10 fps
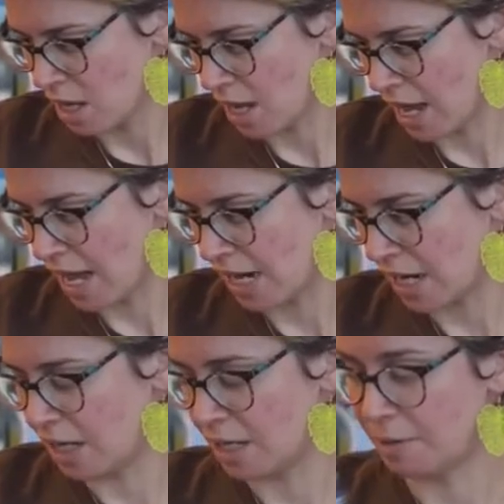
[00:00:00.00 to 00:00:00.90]

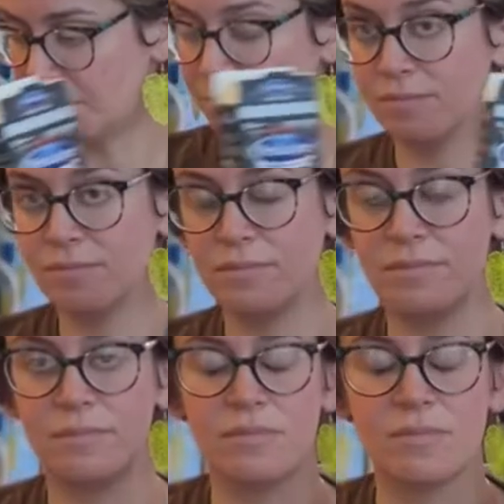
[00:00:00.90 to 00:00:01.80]
And
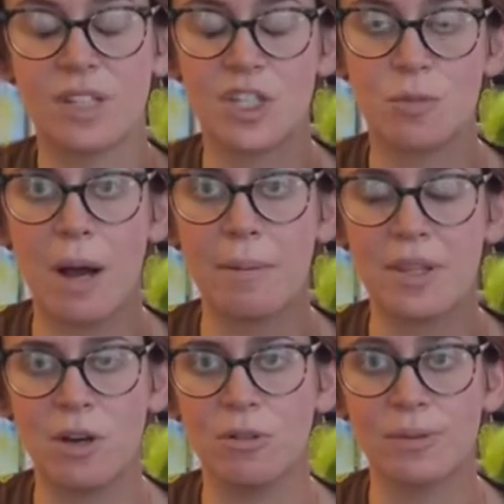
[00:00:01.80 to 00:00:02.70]
these are probably
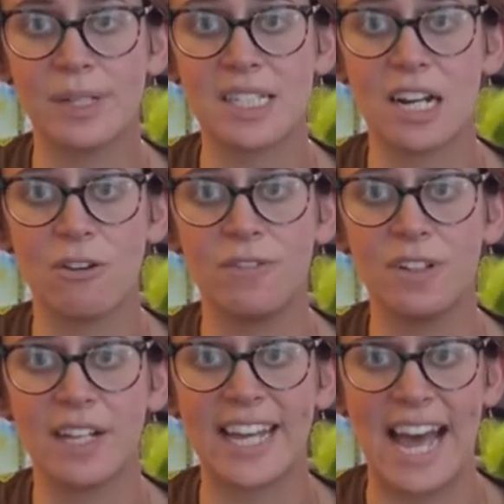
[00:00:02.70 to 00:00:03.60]
the only reason I don't feel
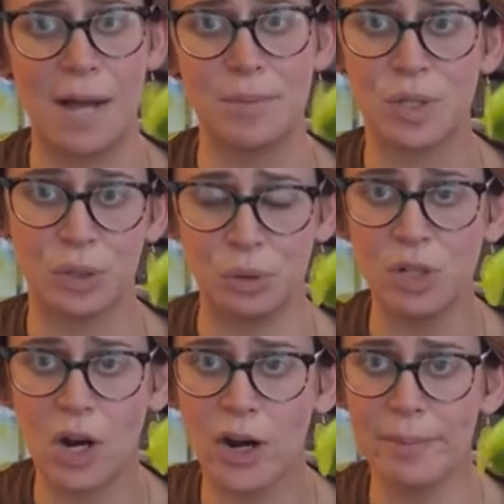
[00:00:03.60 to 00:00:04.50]
like absolute
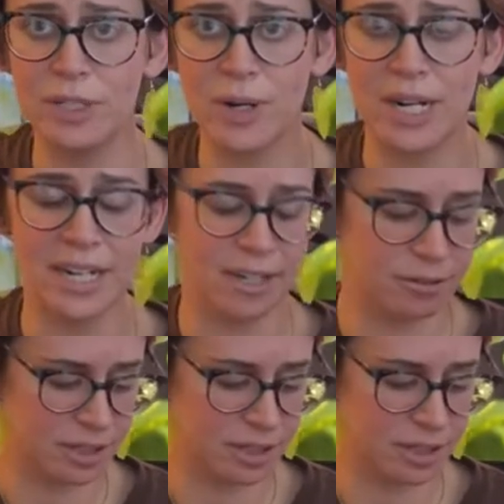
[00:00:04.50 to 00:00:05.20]
garbage right now.